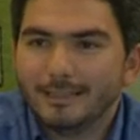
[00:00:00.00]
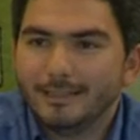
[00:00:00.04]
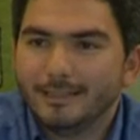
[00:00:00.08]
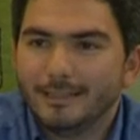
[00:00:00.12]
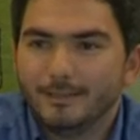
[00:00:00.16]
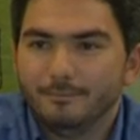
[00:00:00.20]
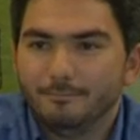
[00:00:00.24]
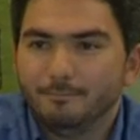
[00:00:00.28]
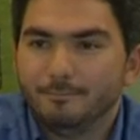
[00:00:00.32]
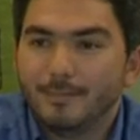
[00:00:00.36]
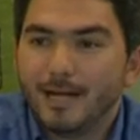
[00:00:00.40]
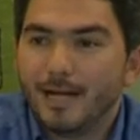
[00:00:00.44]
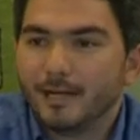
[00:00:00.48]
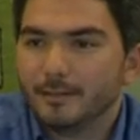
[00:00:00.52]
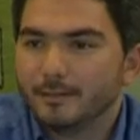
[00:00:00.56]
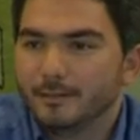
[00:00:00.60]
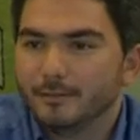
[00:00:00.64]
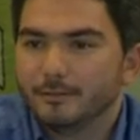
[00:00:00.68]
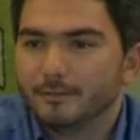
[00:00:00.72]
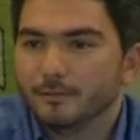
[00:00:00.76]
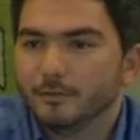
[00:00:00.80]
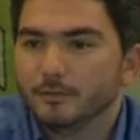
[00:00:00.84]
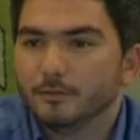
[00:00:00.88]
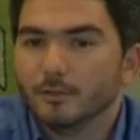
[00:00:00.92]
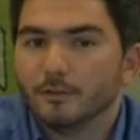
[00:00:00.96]
the
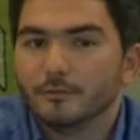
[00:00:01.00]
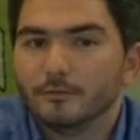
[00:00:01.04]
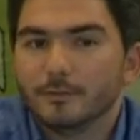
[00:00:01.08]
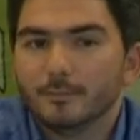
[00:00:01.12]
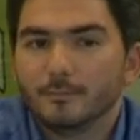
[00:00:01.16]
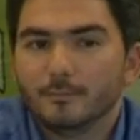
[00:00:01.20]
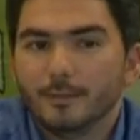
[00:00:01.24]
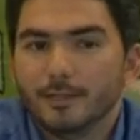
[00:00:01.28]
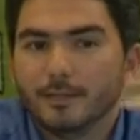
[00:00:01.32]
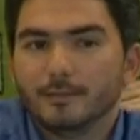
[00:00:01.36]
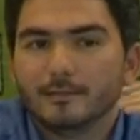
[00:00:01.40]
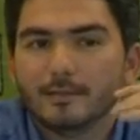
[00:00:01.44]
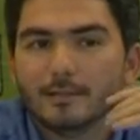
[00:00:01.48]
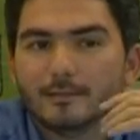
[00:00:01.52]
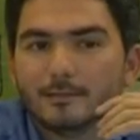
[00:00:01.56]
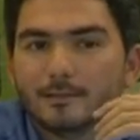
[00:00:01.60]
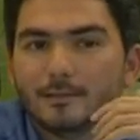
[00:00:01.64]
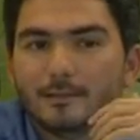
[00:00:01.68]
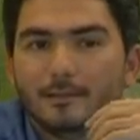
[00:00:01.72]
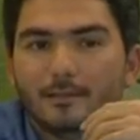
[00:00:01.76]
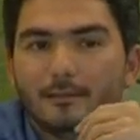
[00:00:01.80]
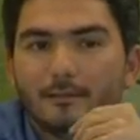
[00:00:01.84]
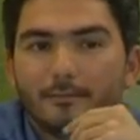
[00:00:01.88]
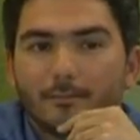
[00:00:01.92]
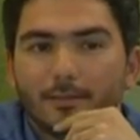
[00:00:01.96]
magnitude of the peak. That's a
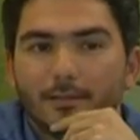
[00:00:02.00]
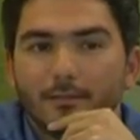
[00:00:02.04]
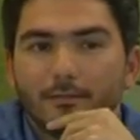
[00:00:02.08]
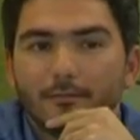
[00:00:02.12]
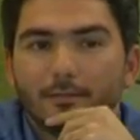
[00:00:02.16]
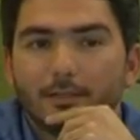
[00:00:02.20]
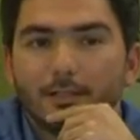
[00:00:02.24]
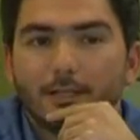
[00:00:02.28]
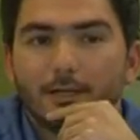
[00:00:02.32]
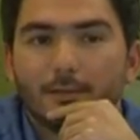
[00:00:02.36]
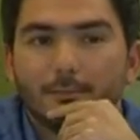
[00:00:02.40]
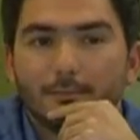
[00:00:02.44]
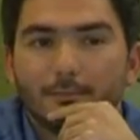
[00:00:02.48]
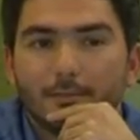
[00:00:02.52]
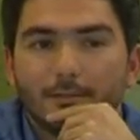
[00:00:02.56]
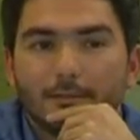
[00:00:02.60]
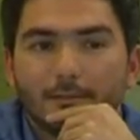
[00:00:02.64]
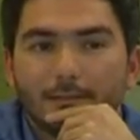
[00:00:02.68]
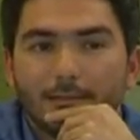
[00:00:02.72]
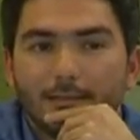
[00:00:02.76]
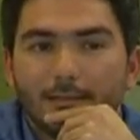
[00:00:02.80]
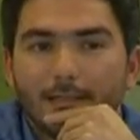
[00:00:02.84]
little bit of a gamble.